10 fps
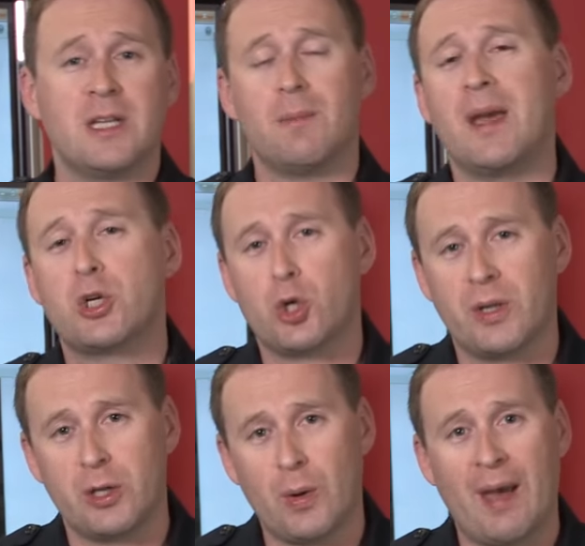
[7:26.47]
to make sure
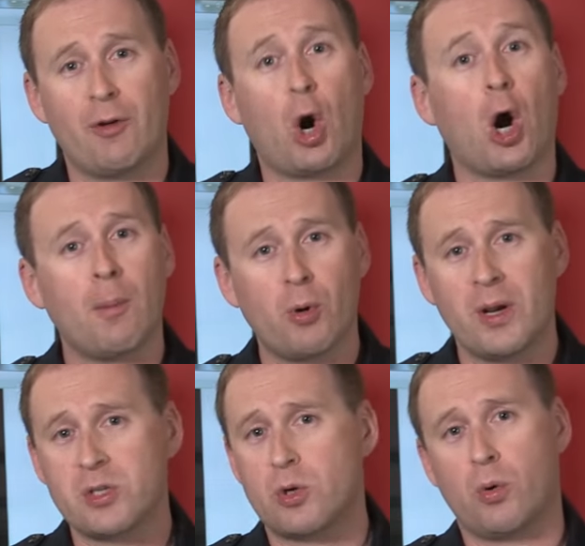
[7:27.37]
that you have an
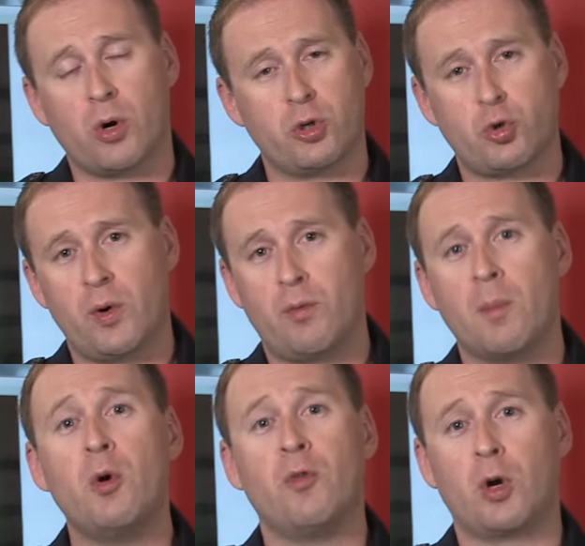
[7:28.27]
arborist or a tree
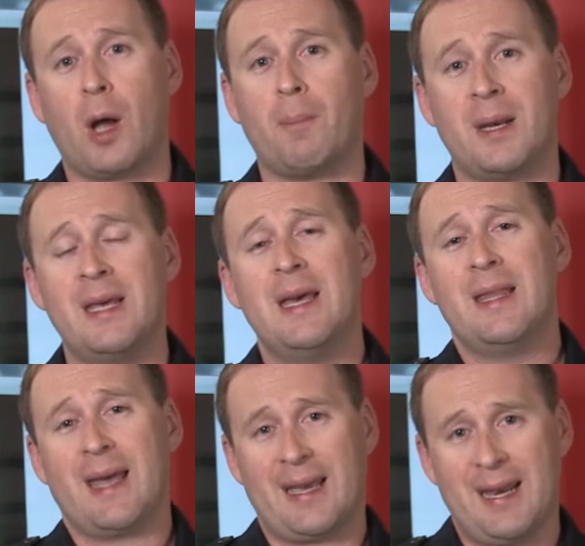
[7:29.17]
removal company
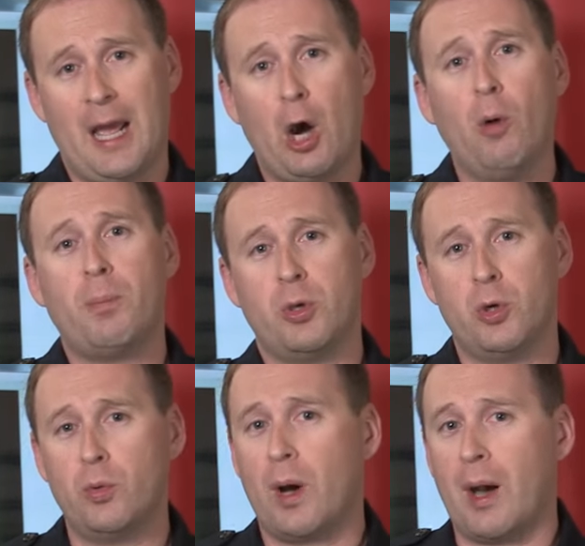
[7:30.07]
that can help
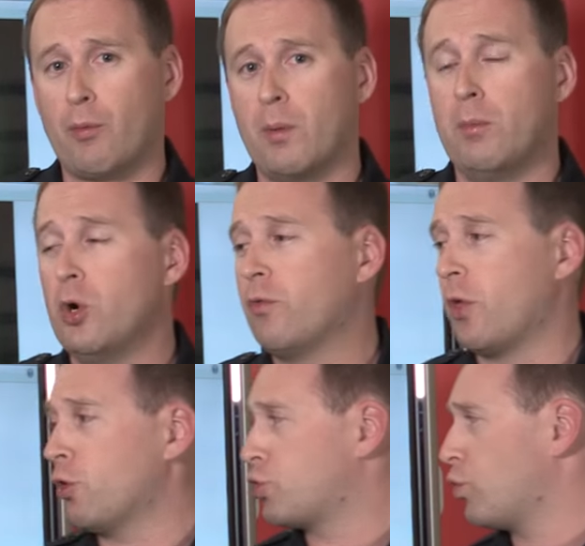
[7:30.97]
you remove
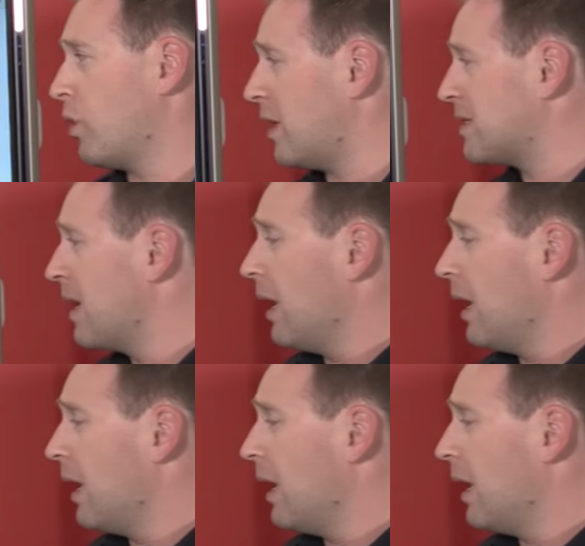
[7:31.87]
those trees.